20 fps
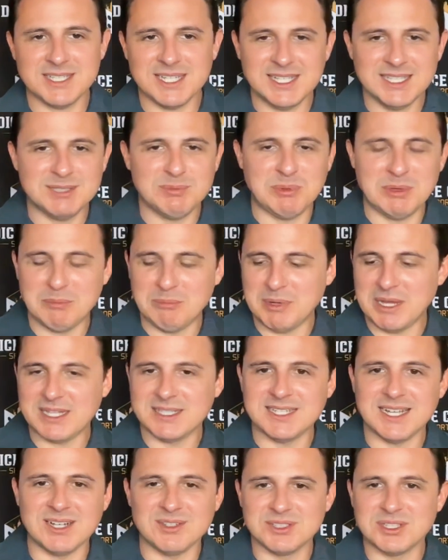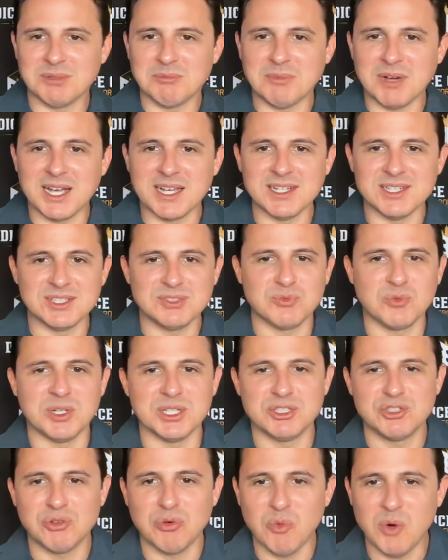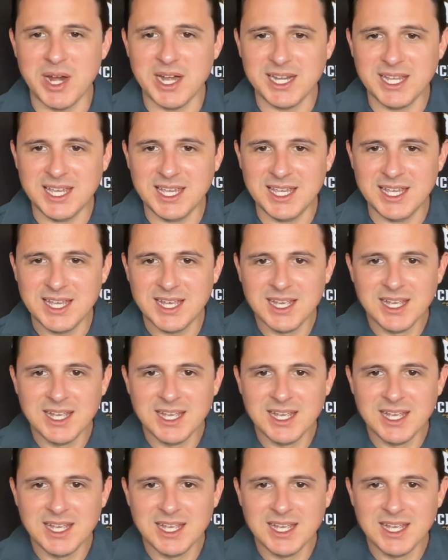It's been bet down to -120.